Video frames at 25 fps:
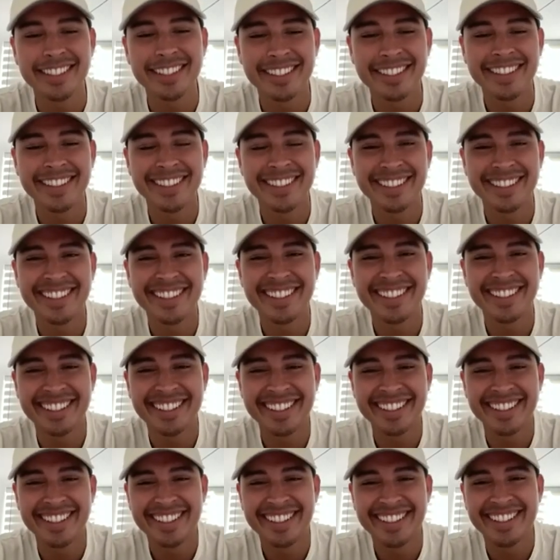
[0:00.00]

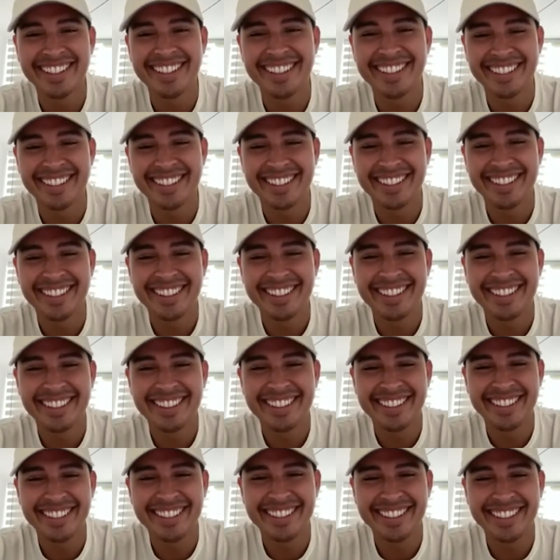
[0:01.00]

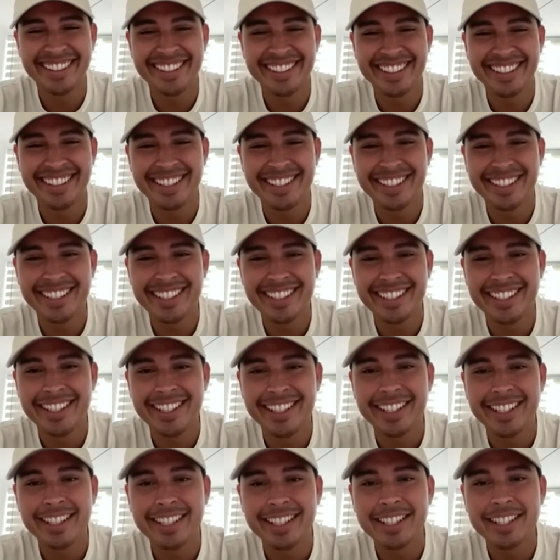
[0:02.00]

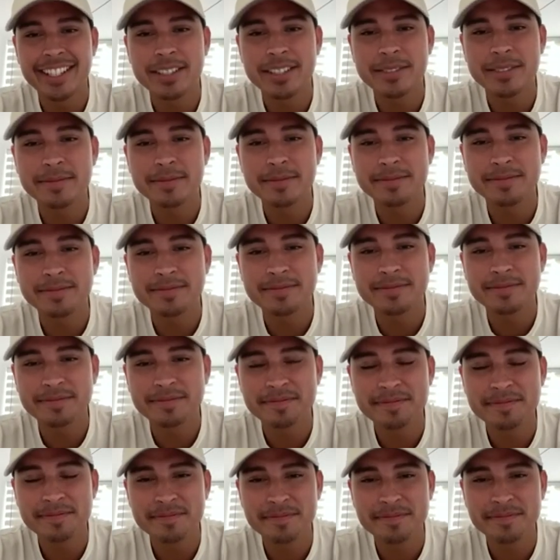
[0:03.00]

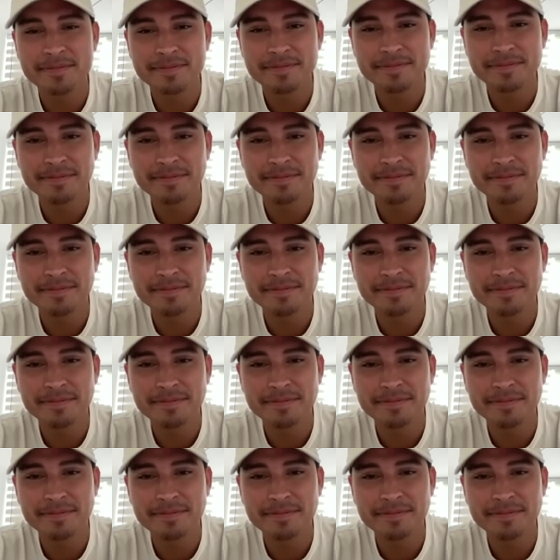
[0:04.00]
(silent)